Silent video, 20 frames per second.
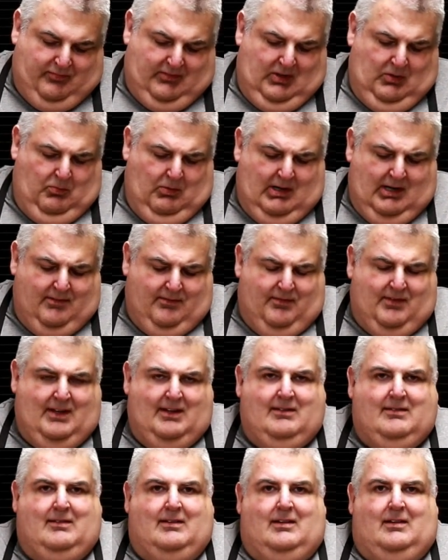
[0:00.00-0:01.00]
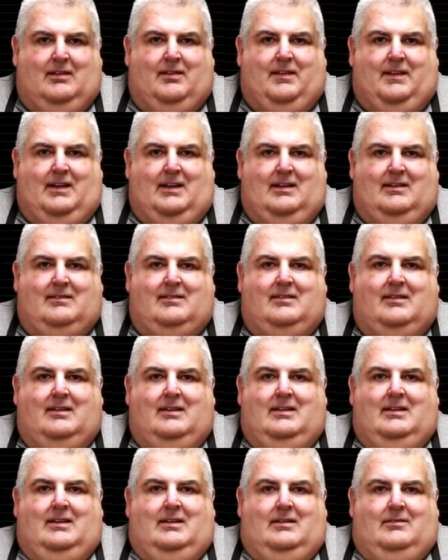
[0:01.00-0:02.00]
one of these little things,
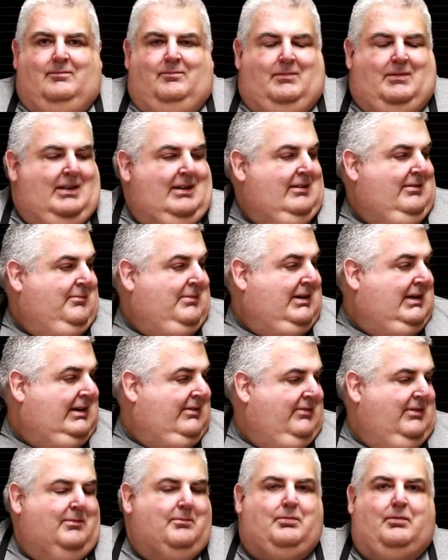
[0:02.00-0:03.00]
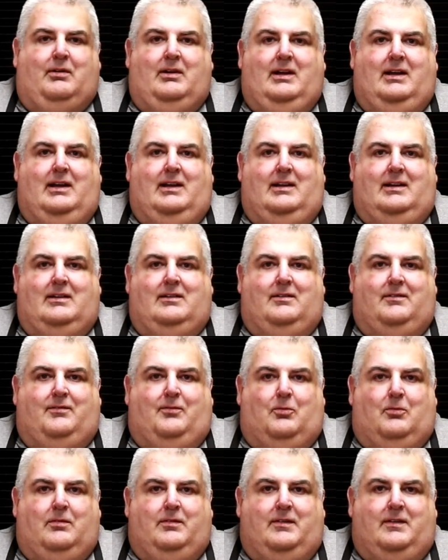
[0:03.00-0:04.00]
that's my oven preheated to
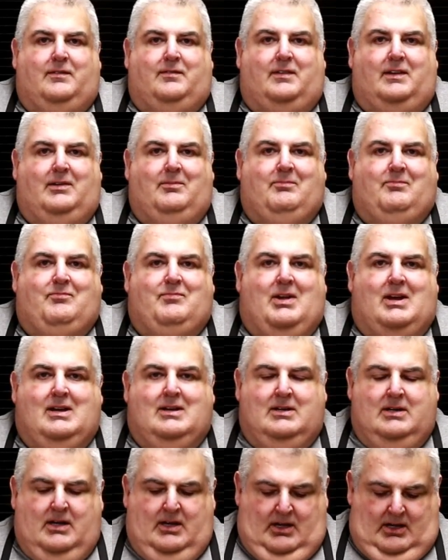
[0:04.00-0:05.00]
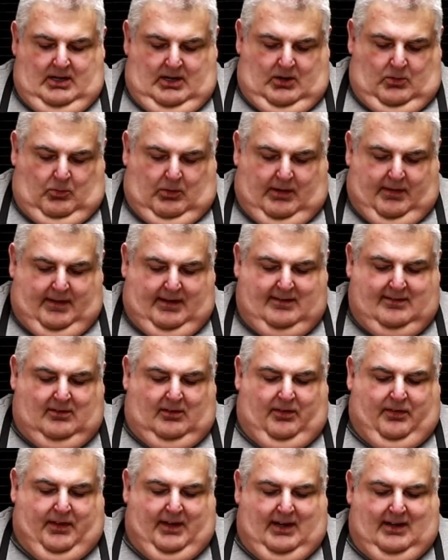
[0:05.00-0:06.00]
450. One of these
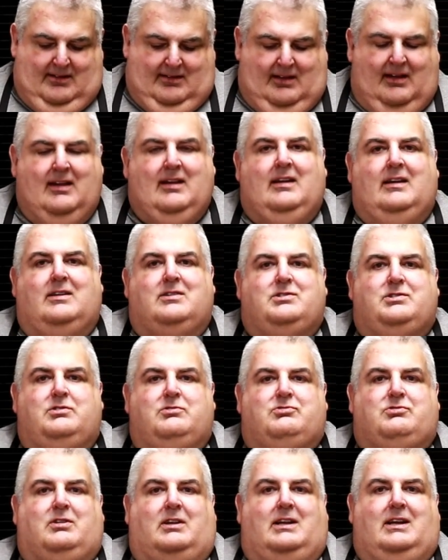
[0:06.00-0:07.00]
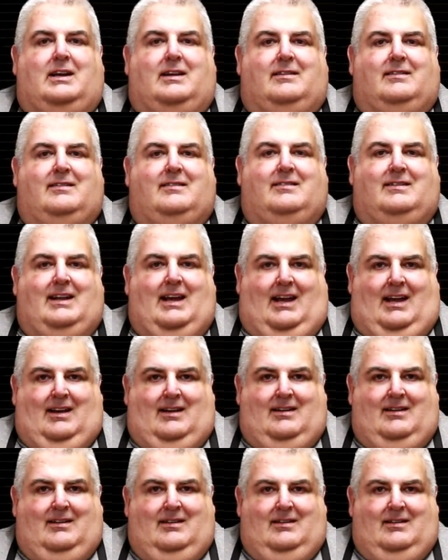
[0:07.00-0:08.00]
little things is usually a snack.